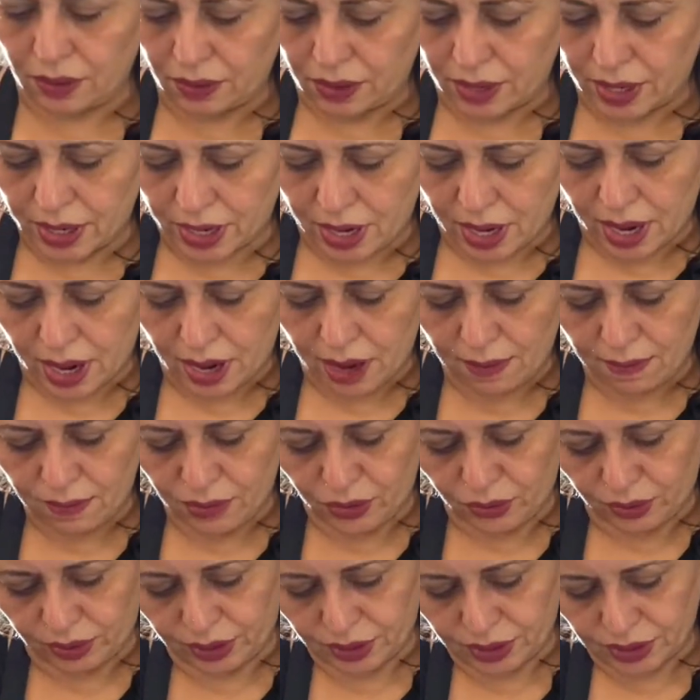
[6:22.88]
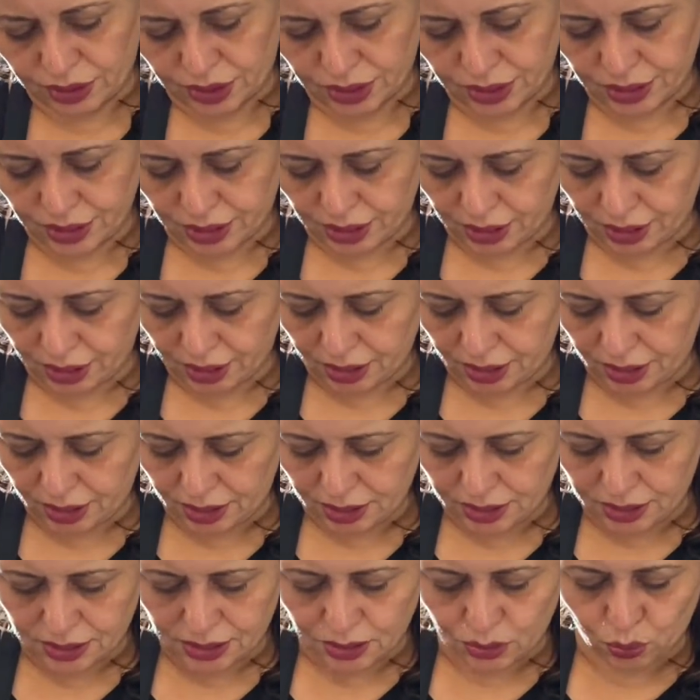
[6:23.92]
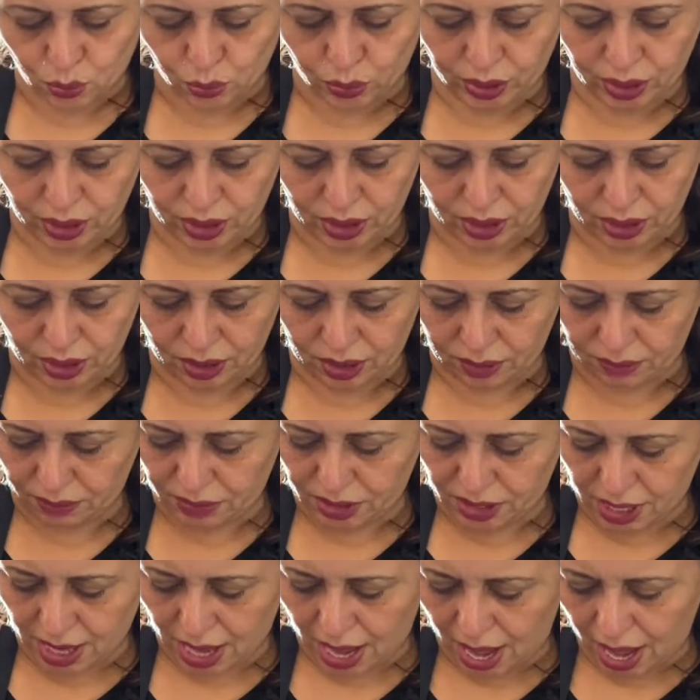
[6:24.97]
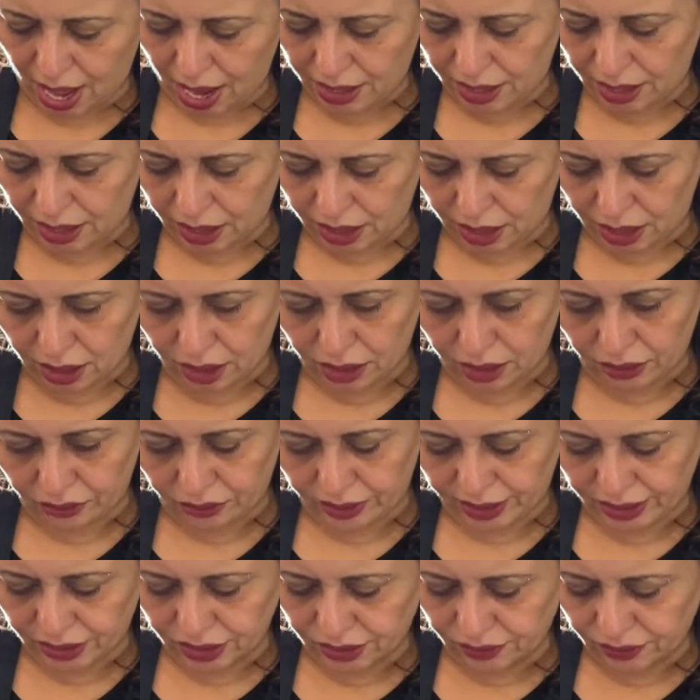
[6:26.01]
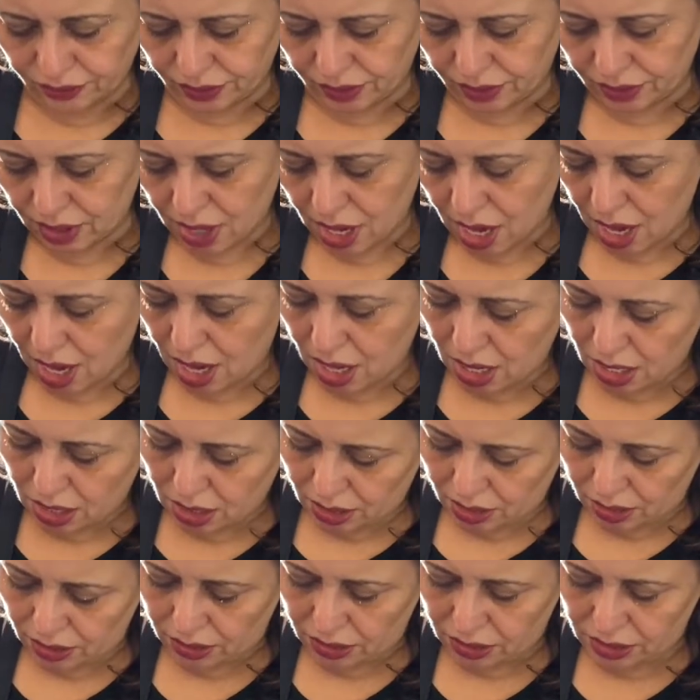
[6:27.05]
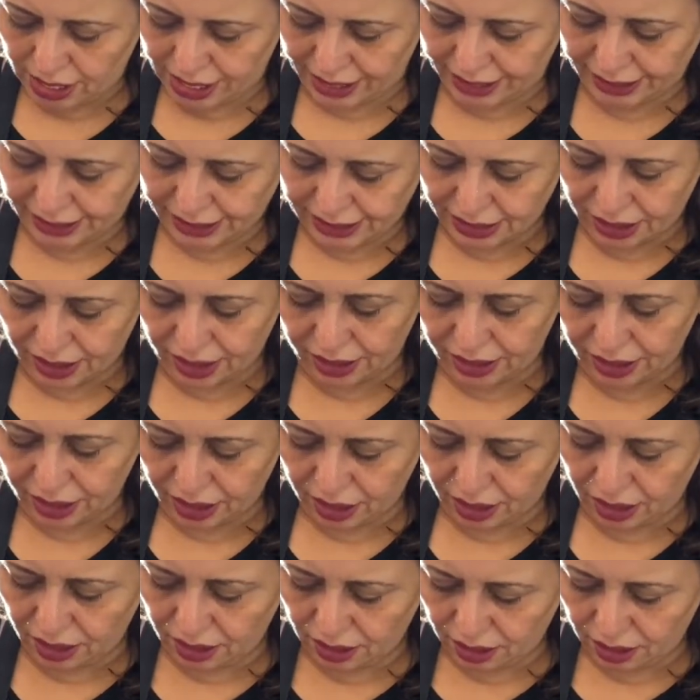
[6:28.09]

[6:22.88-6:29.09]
I am. You can see this with me adding in the rest of the diced onion.